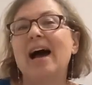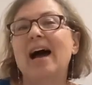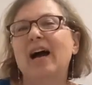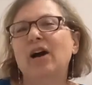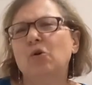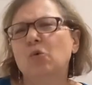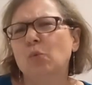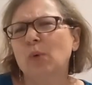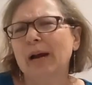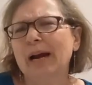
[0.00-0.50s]
A
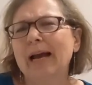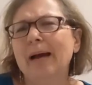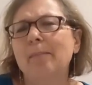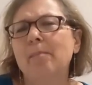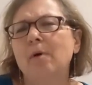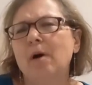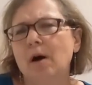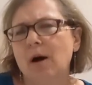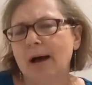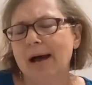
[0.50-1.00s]

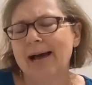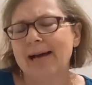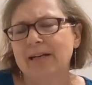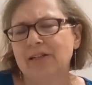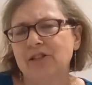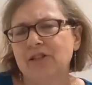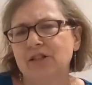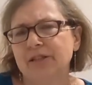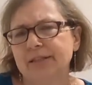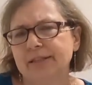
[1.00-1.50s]
grandma
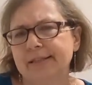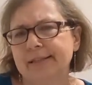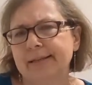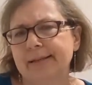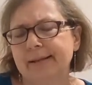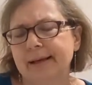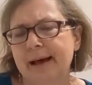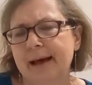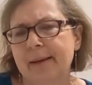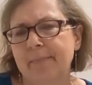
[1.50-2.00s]
actually
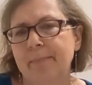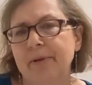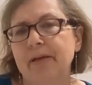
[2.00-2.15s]
did that,